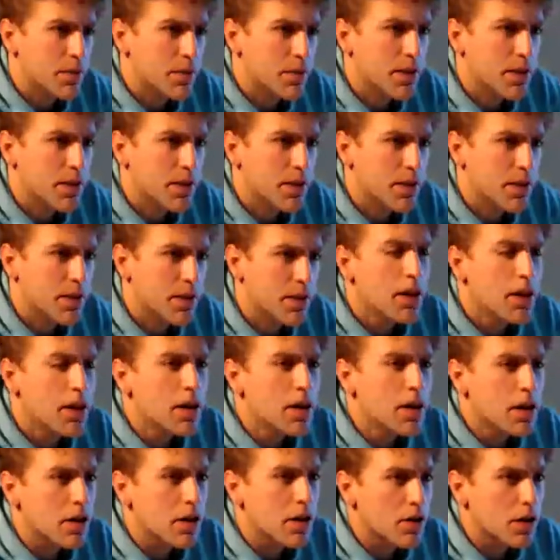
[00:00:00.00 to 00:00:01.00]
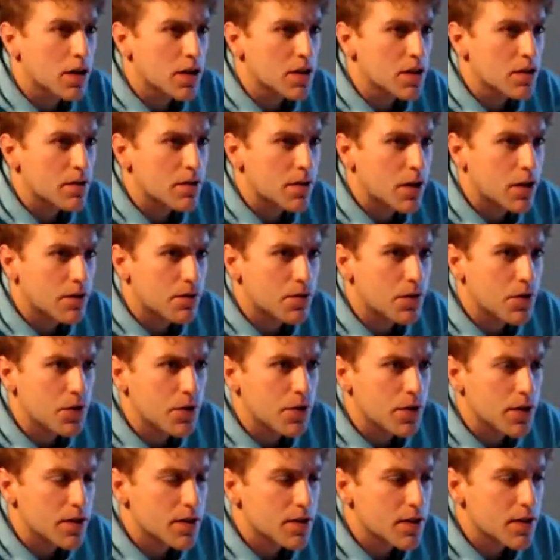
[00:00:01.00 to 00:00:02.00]
million across of all of New
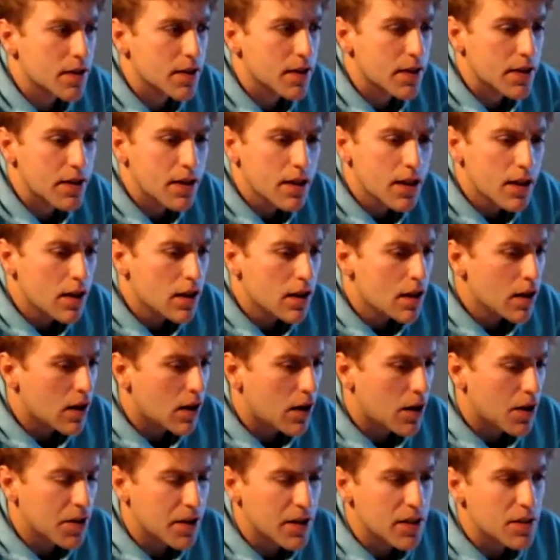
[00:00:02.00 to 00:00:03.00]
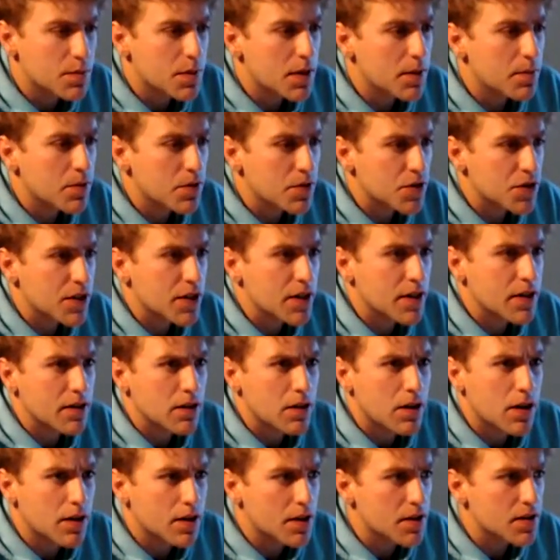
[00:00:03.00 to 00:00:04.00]
York City. All these people sharing a
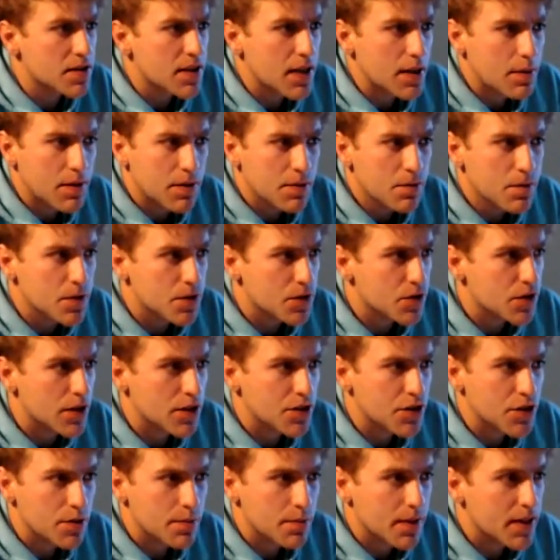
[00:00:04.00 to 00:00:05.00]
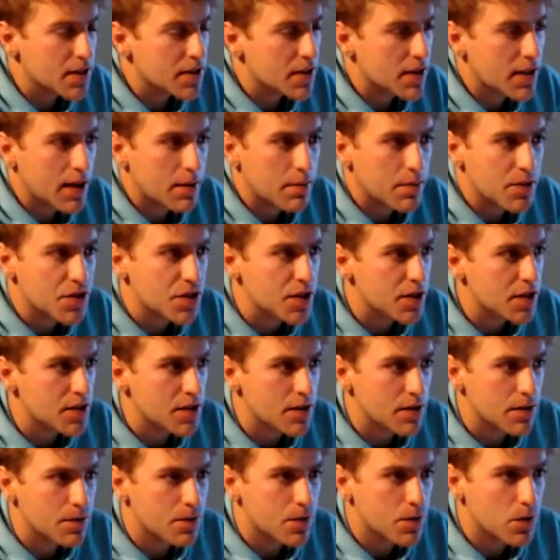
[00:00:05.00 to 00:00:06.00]
lot of the same infrastructure makes it that much
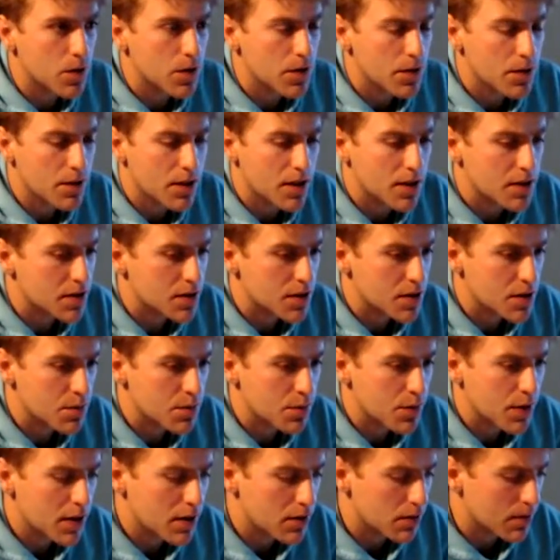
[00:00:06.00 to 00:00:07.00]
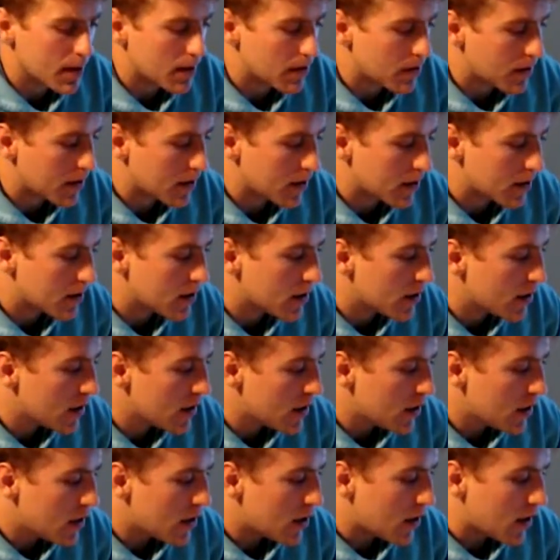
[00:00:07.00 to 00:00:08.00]
easier for things to spread around there.
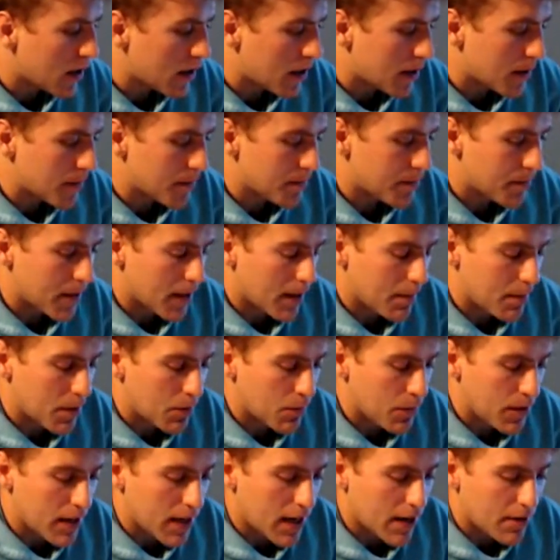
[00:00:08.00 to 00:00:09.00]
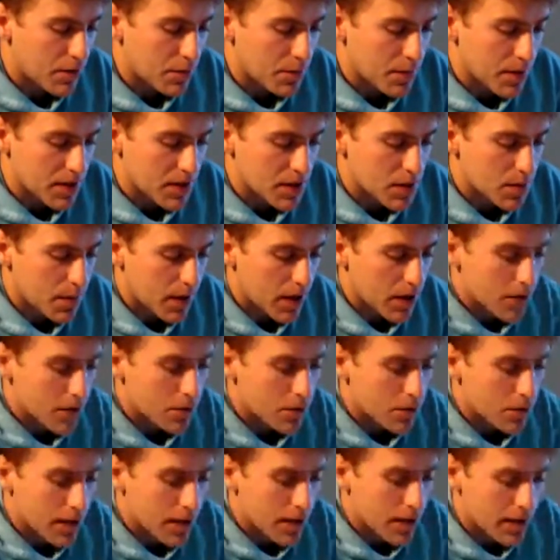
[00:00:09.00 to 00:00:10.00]
I mean, we haven't been spared
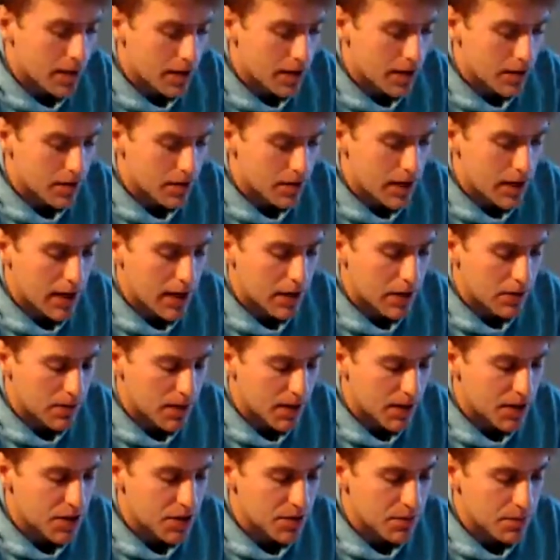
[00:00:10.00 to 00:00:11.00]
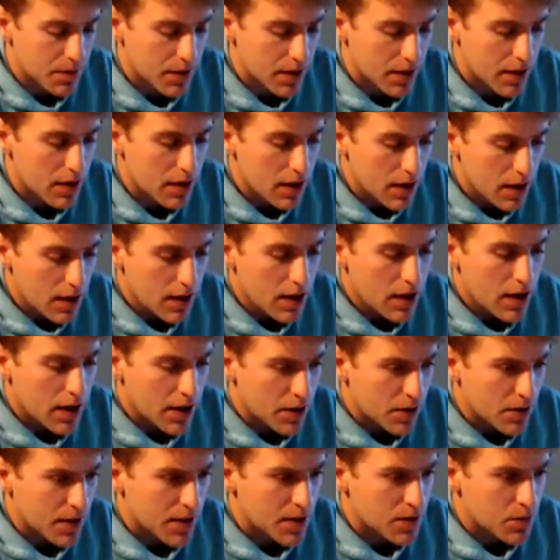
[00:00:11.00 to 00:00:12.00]
from that here in the Niagara region, but I
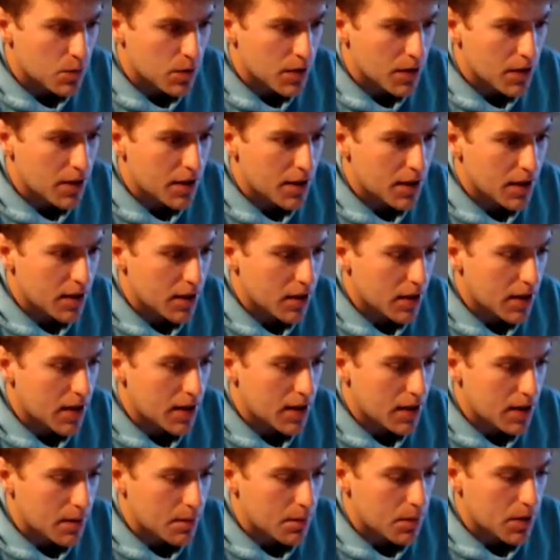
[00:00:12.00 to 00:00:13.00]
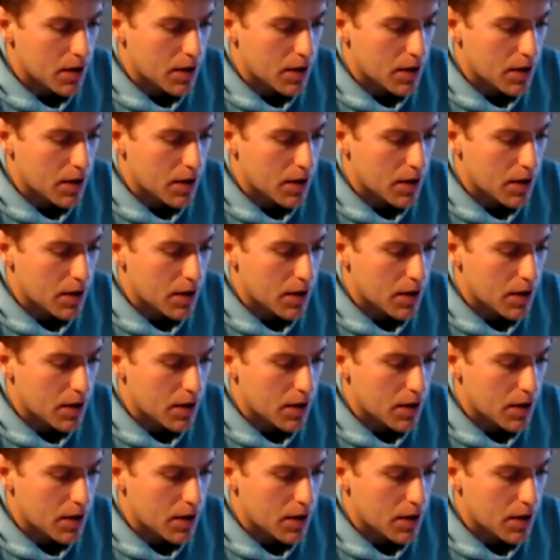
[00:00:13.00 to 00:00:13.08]
know that's one thing that I'm,